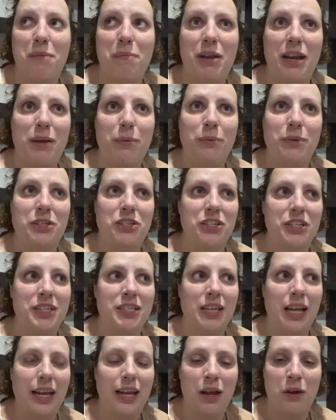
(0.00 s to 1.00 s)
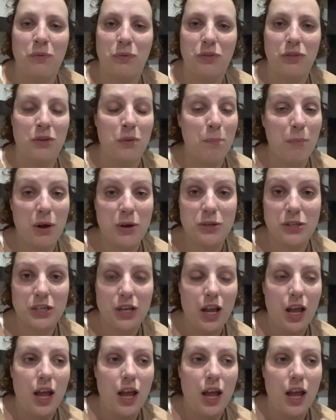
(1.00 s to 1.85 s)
And it was just like the most